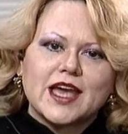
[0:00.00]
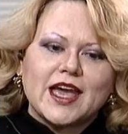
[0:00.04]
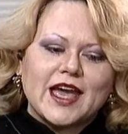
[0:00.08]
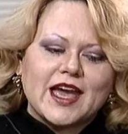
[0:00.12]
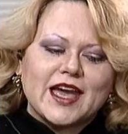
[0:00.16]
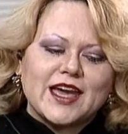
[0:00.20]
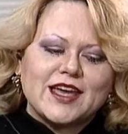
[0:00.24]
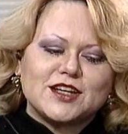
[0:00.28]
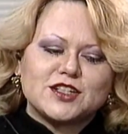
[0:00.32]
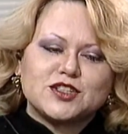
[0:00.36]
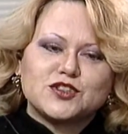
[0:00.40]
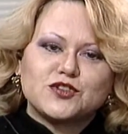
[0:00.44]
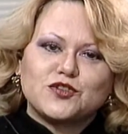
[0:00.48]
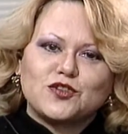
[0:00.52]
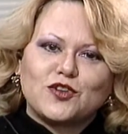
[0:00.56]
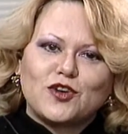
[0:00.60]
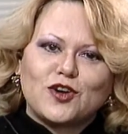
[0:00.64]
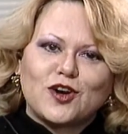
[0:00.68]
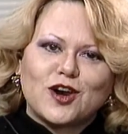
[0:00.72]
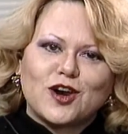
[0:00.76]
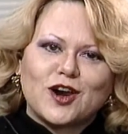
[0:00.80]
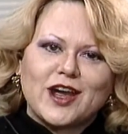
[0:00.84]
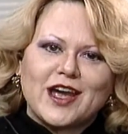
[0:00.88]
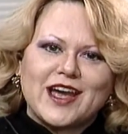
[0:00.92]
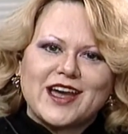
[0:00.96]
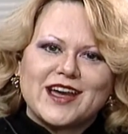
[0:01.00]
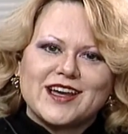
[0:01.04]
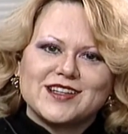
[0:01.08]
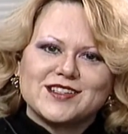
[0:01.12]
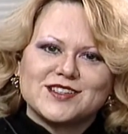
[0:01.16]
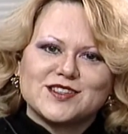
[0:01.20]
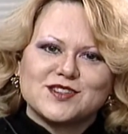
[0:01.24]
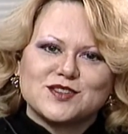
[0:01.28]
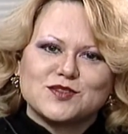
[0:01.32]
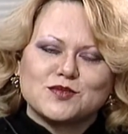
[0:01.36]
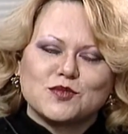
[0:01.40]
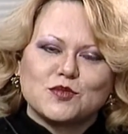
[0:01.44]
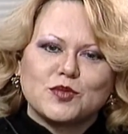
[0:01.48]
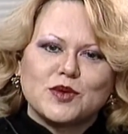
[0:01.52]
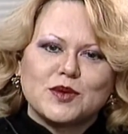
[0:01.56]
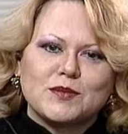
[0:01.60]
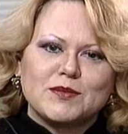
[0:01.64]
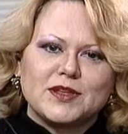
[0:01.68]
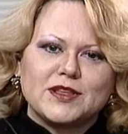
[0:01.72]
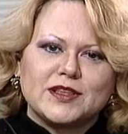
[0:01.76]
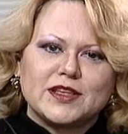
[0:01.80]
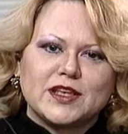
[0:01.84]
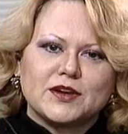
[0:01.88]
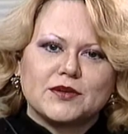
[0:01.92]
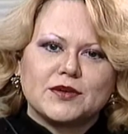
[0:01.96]
And as far as
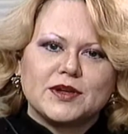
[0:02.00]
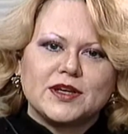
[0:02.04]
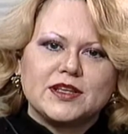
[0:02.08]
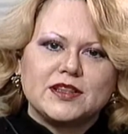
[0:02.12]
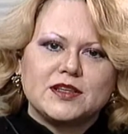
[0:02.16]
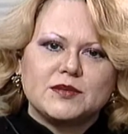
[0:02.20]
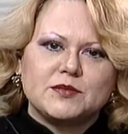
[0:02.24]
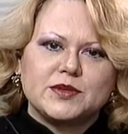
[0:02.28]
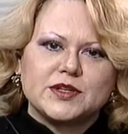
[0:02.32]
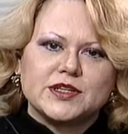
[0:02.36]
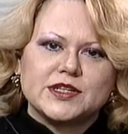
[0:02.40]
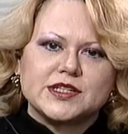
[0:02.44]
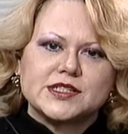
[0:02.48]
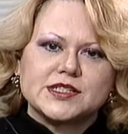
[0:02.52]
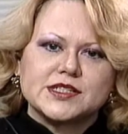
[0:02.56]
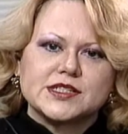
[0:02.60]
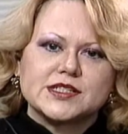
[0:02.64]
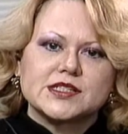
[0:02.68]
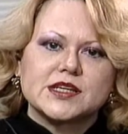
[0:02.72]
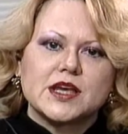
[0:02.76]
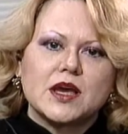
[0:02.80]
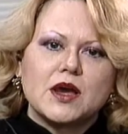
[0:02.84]
women that are in the business,